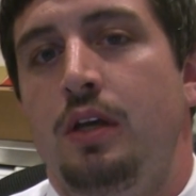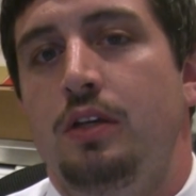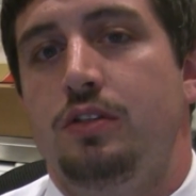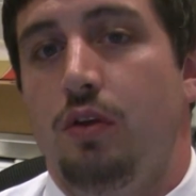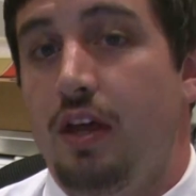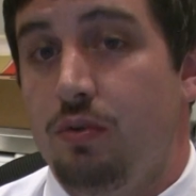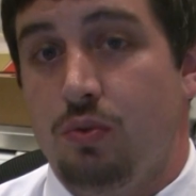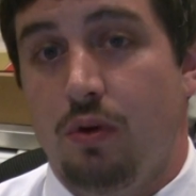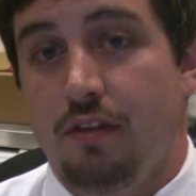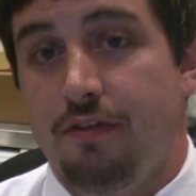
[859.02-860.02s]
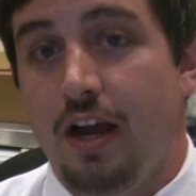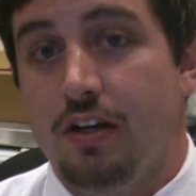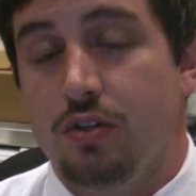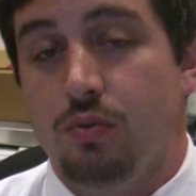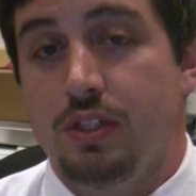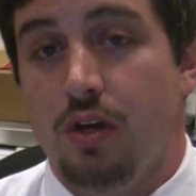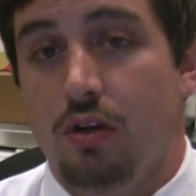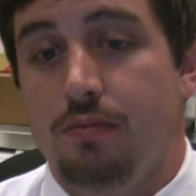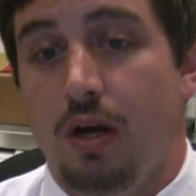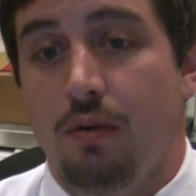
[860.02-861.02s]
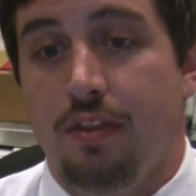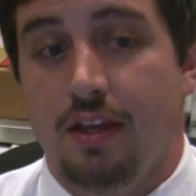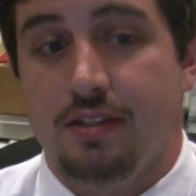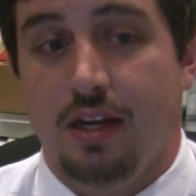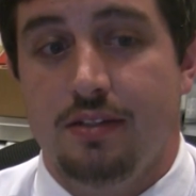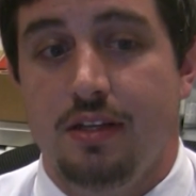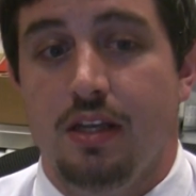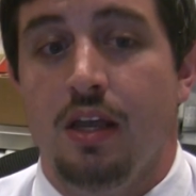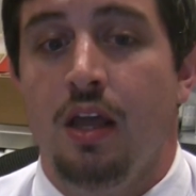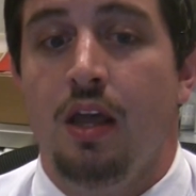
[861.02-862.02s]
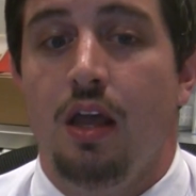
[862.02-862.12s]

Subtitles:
So that was one of the factors we talked about with SIT.